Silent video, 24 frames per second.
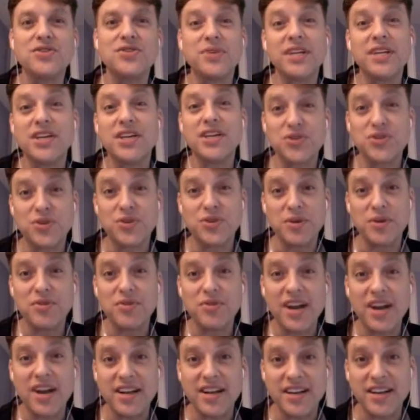really enjoy
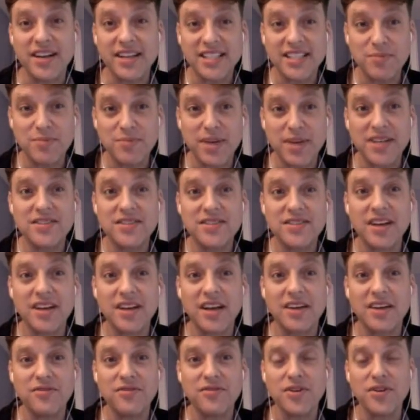providing that space
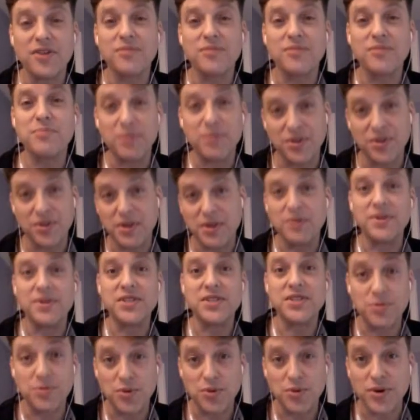uh, for people to be able to
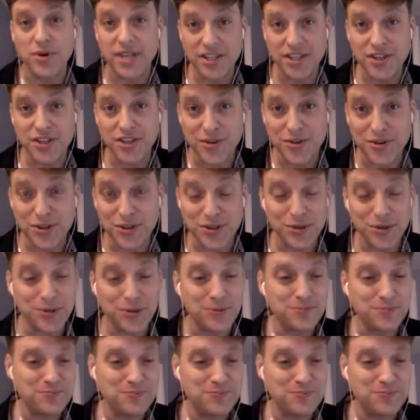support each other too.